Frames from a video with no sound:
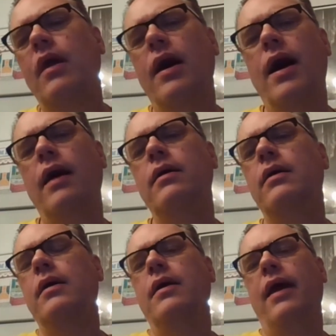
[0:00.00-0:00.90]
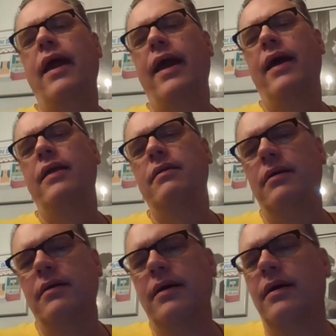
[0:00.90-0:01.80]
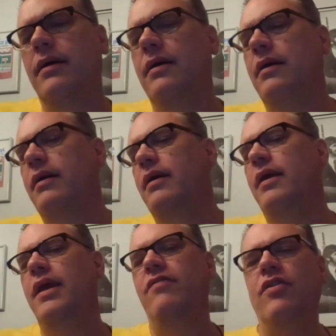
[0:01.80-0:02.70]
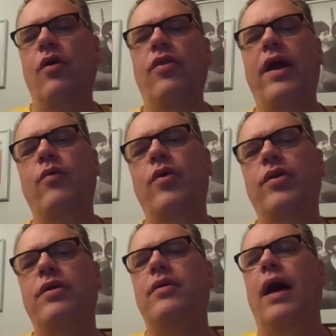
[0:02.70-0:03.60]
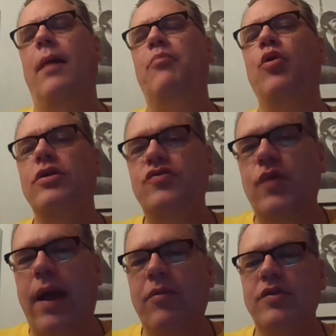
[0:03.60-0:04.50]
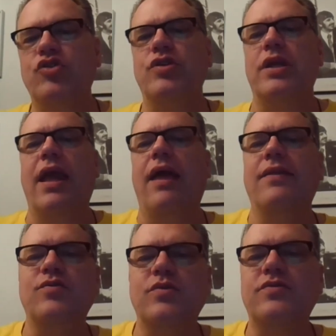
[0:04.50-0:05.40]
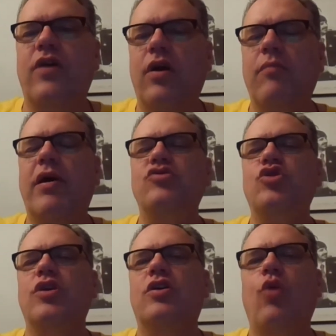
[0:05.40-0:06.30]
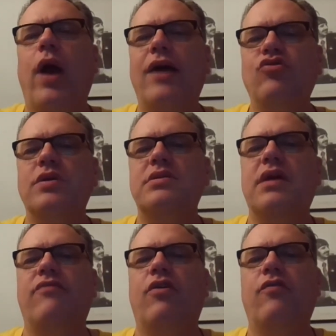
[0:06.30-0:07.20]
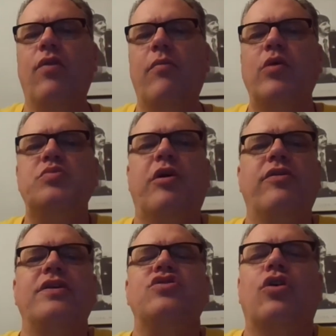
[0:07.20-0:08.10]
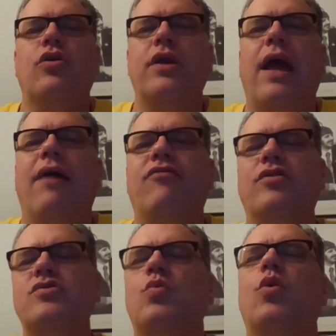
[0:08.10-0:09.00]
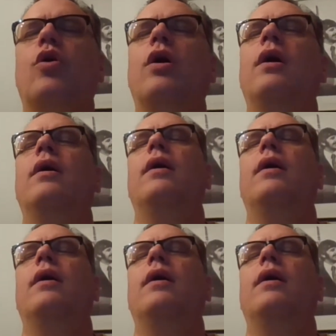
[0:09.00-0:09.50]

And even though they would push for abolition, again, this was very much a gradualist effort. For the most part, these early efforts were